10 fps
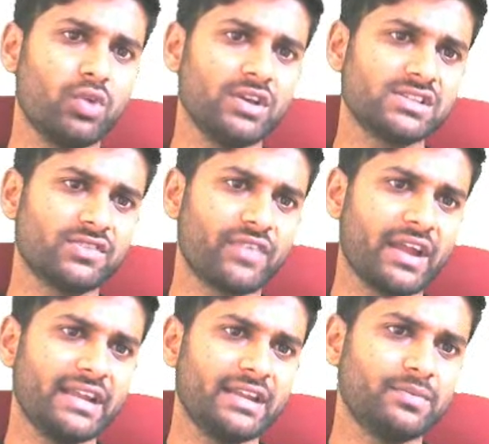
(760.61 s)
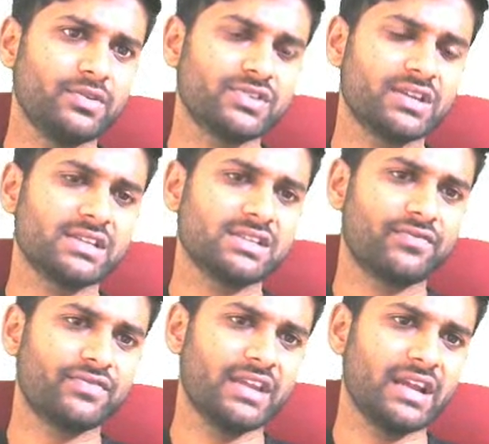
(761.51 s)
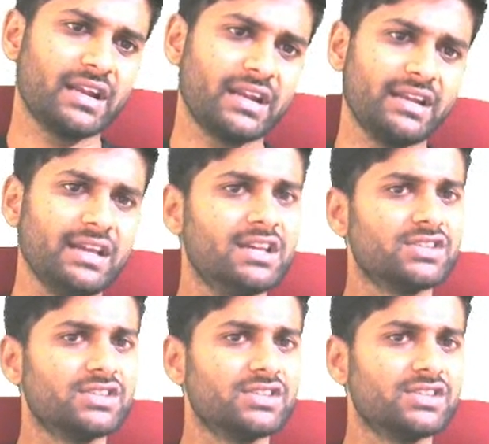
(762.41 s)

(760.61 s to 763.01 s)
Boys of 19% of 300.